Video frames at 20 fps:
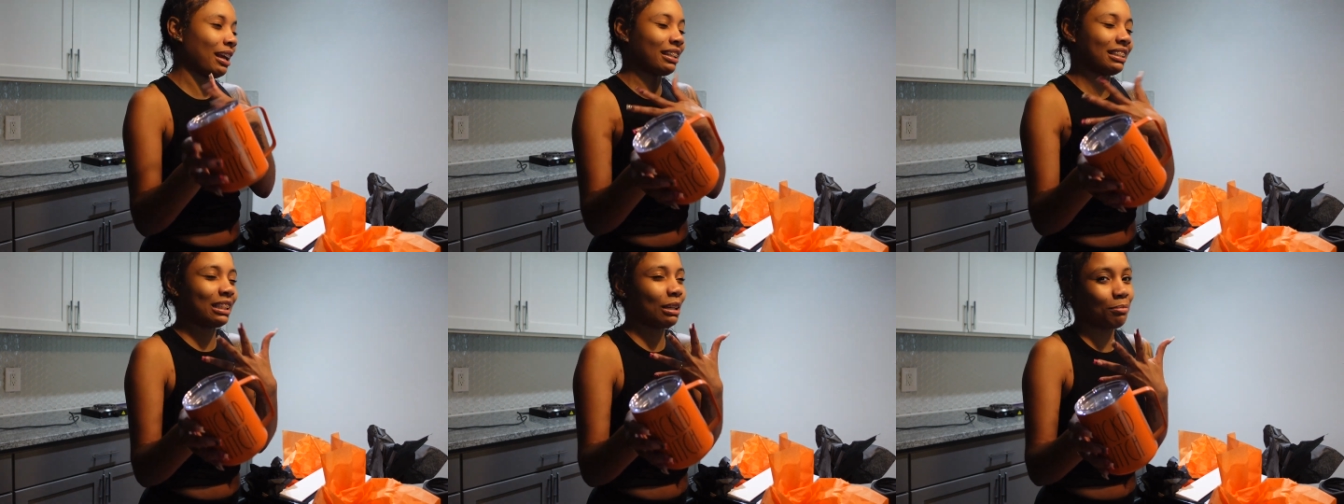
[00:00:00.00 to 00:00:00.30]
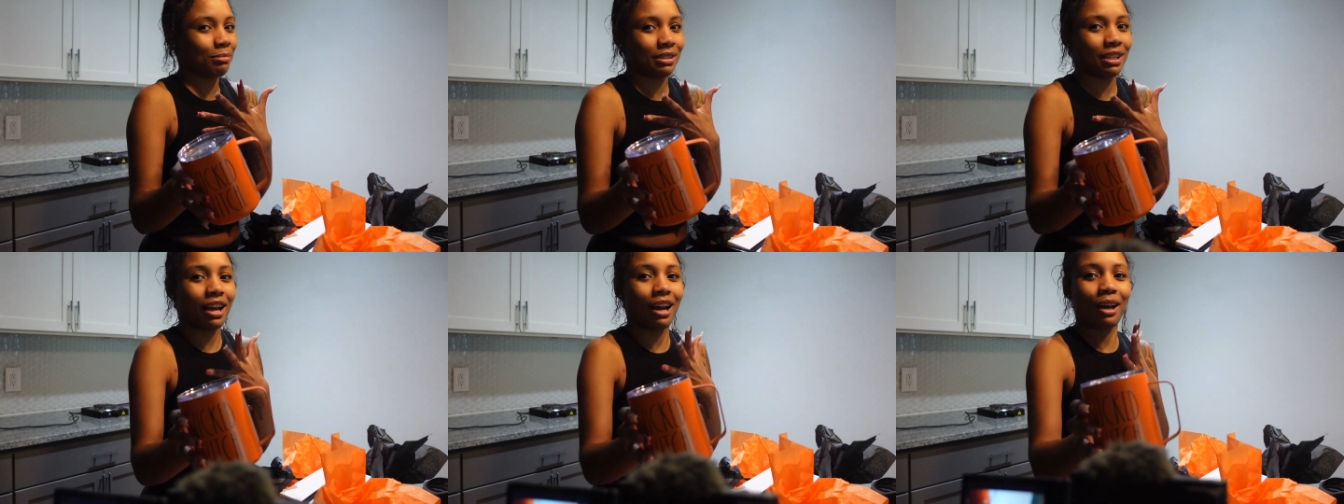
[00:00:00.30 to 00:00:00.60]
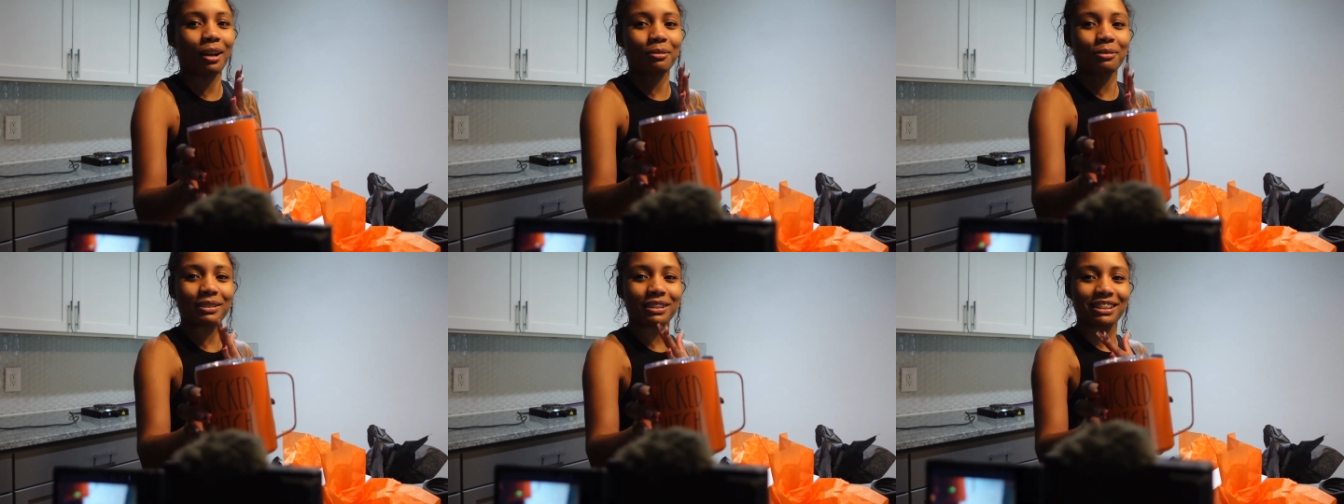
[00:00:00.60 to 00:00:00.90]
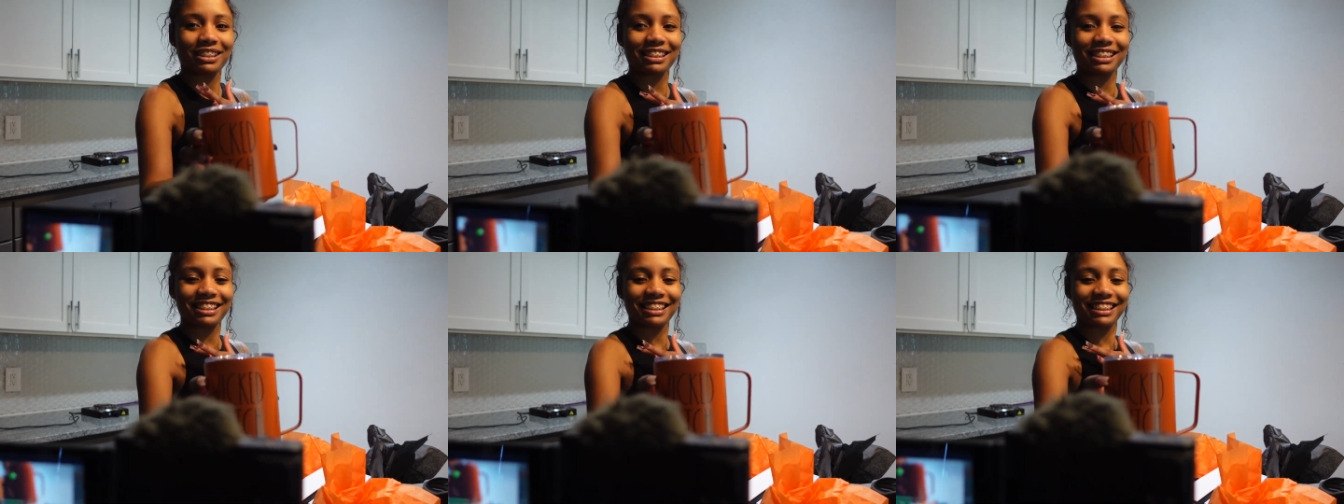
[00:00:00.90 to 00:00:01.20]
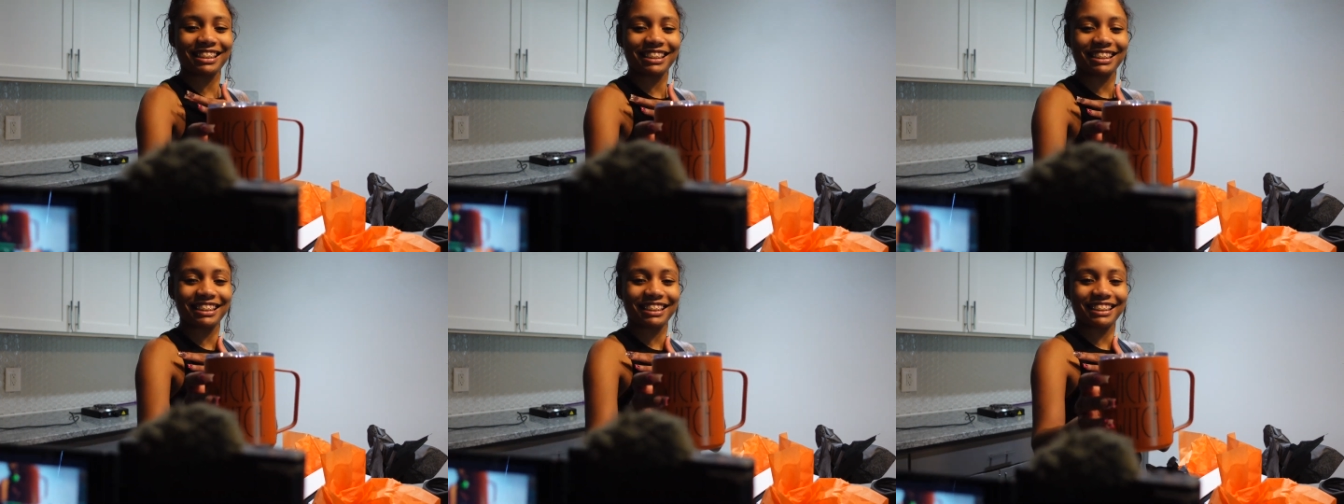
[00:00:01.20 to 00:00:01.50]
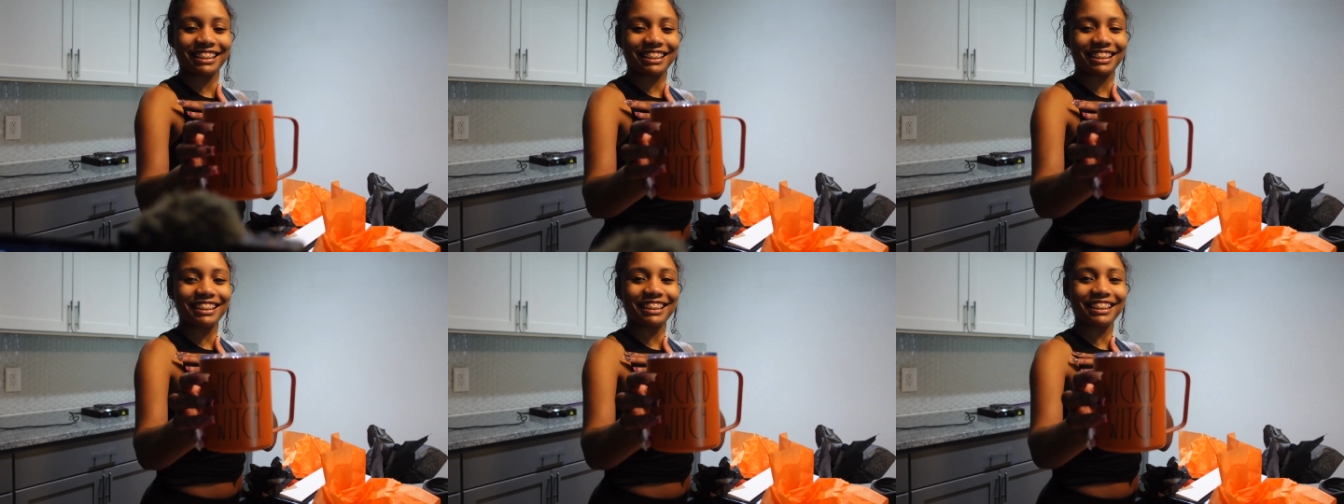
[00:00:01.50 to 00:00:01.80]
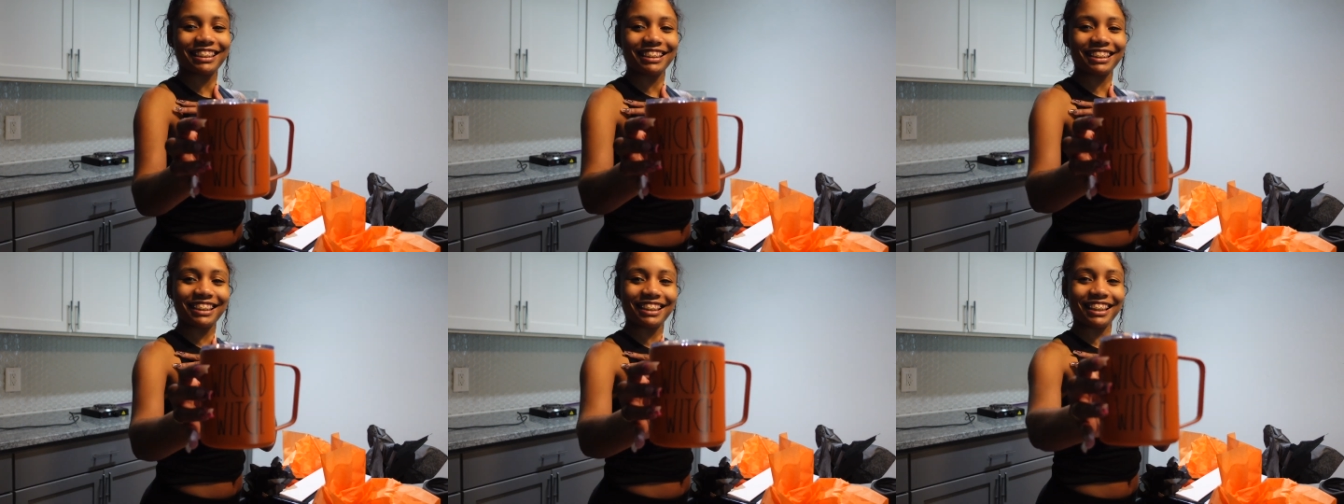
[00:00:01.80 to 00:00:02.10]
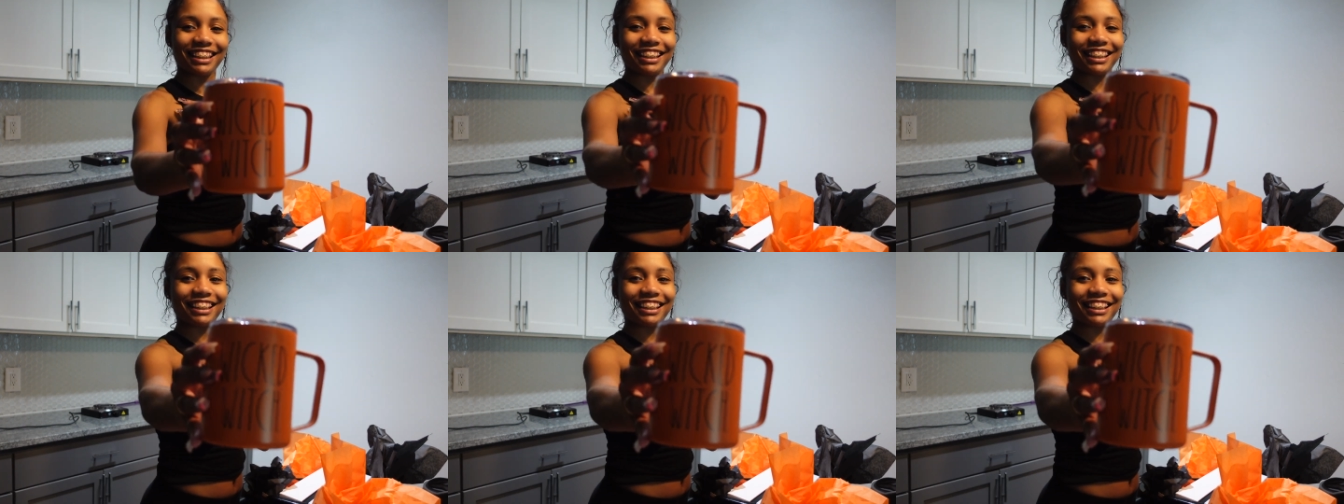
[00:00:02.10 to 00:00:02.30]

Sometimes. Wicked sometimes. you know you really weak me.